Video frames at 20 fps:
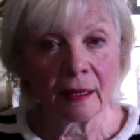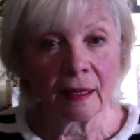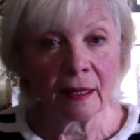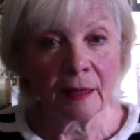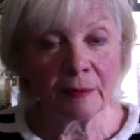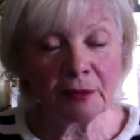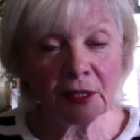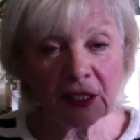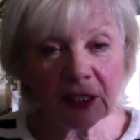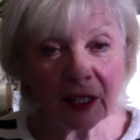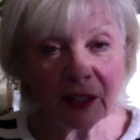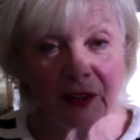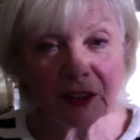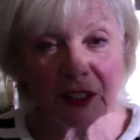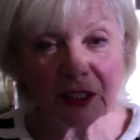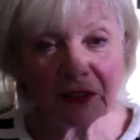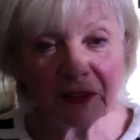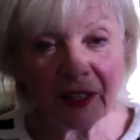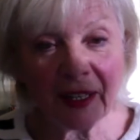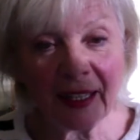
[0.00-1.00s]
I'm just going
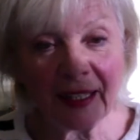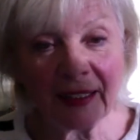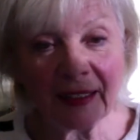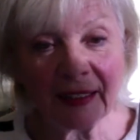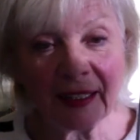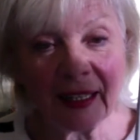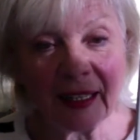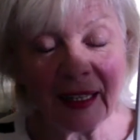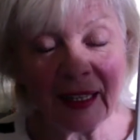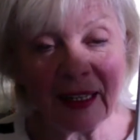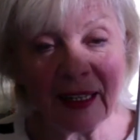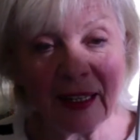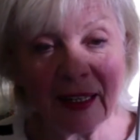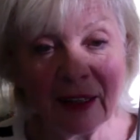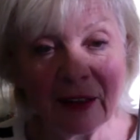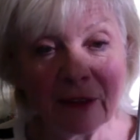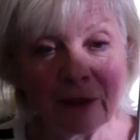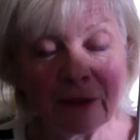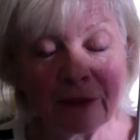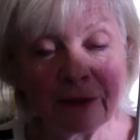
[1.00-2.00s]
to read the
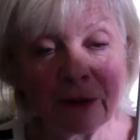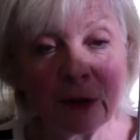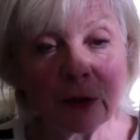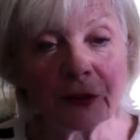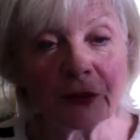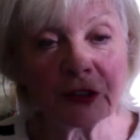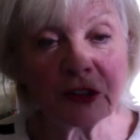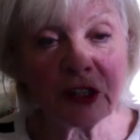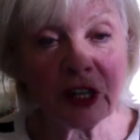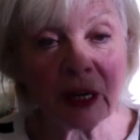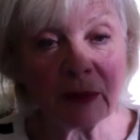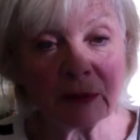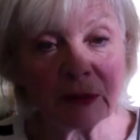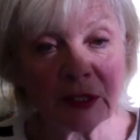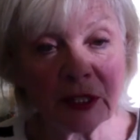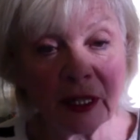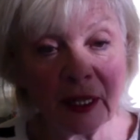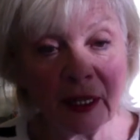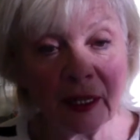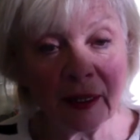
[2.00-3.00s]
fourth
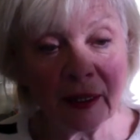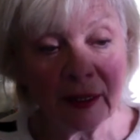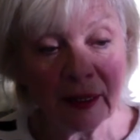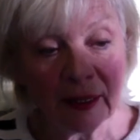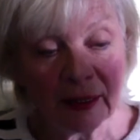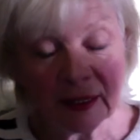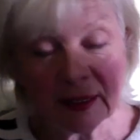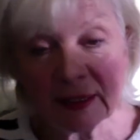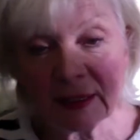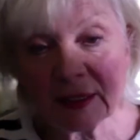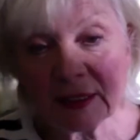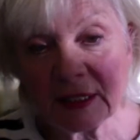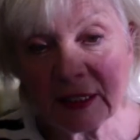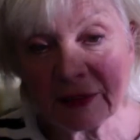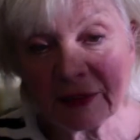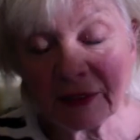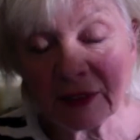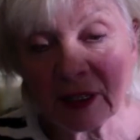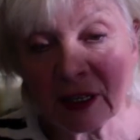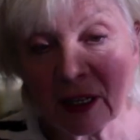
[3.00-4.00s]
chapter. This is a
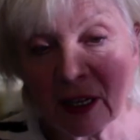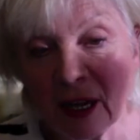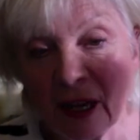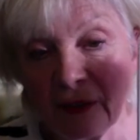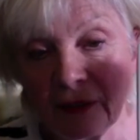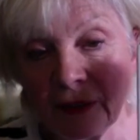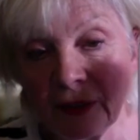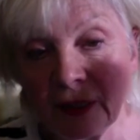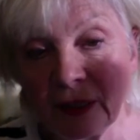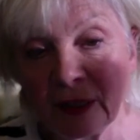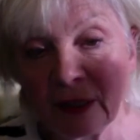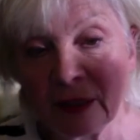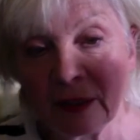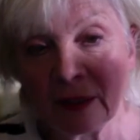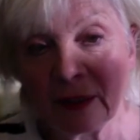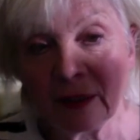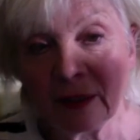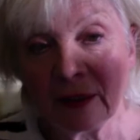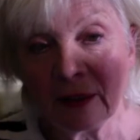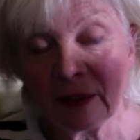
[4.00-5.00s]
different cover.
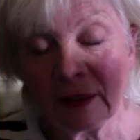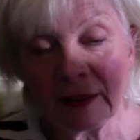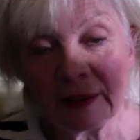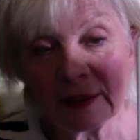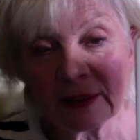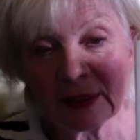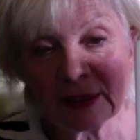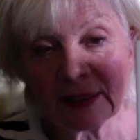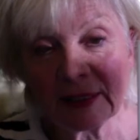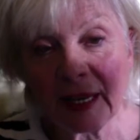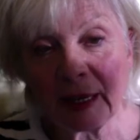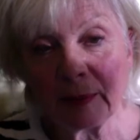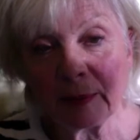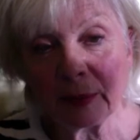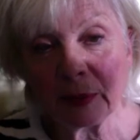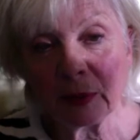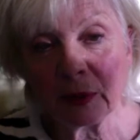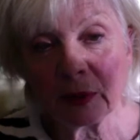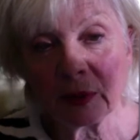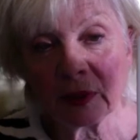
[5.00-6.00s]
It's the same
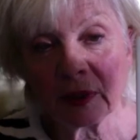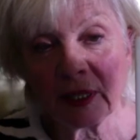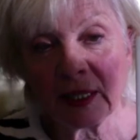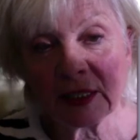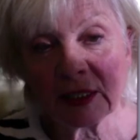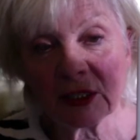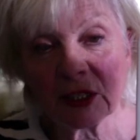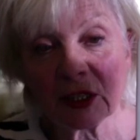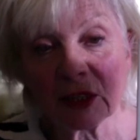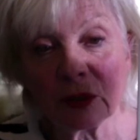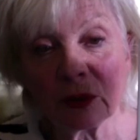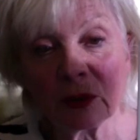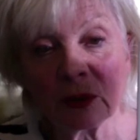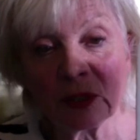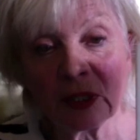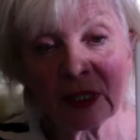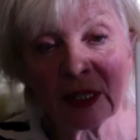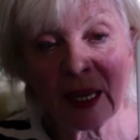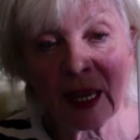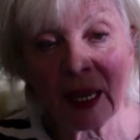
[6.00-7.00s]
book. It's The Thought
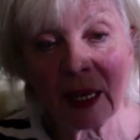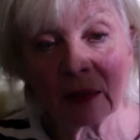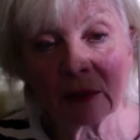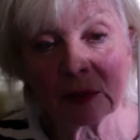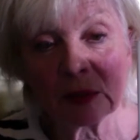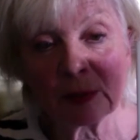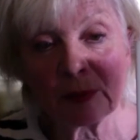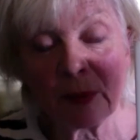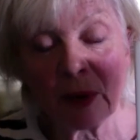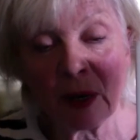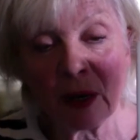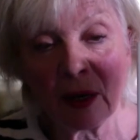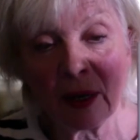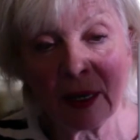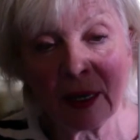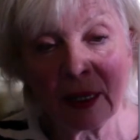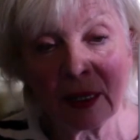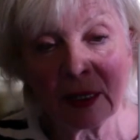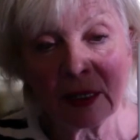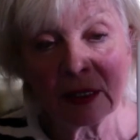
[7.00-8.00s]
That Counts by
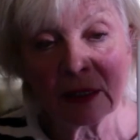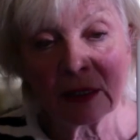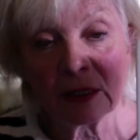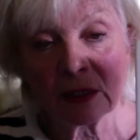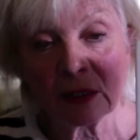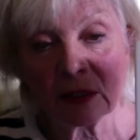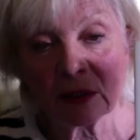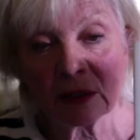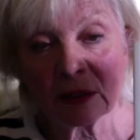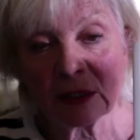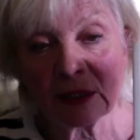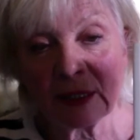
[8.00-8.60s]
Dr.